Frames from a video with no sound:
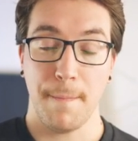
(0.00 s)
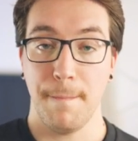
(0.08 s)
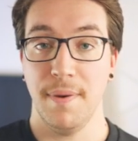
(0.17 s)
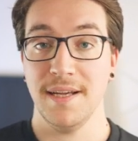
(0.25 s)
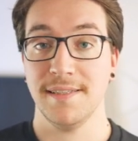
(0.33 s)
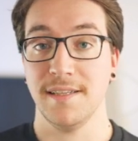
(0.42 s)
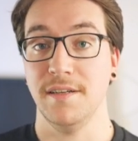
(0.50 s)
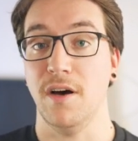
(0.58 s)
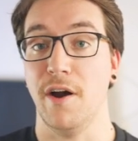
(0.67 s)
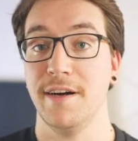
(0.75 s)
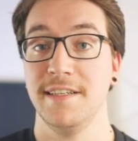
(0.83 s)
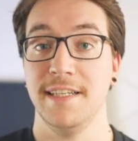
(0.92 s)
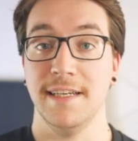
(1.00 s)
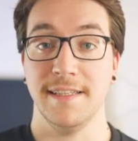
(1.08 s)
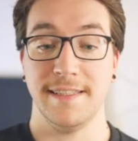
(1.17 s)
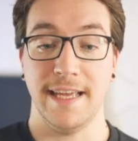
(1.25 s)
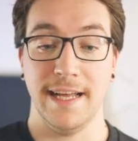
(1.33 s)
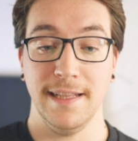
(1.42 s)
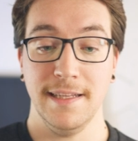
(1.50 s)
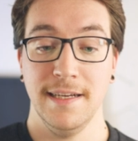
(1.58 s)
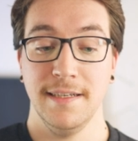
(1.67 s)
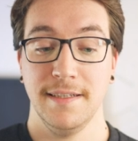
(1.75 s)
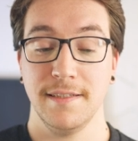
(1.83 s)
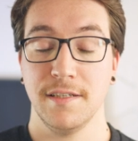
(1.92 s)
Based on our DSL,
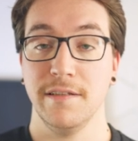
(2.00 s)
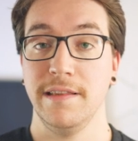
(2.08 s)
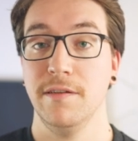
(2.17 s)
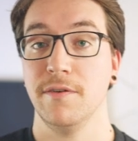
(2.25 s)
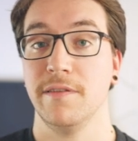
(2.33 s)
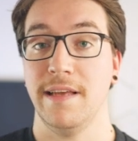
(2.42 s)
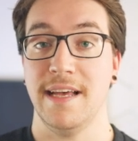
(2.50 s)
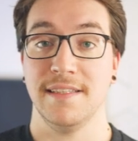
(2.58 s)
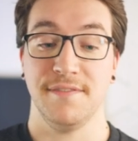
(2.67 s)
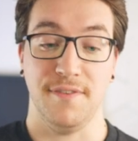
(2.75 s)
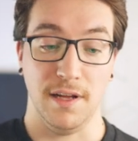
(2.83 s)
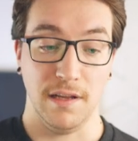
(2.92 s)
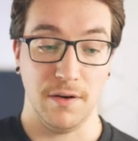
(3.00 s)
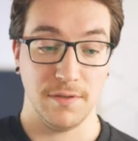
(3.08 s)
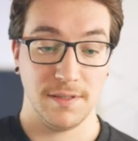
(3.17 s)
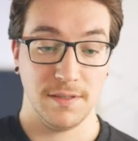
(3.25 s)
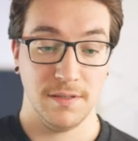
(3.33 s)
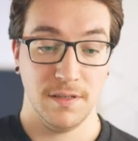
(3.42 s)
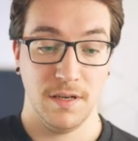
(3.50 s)
this could look as follows.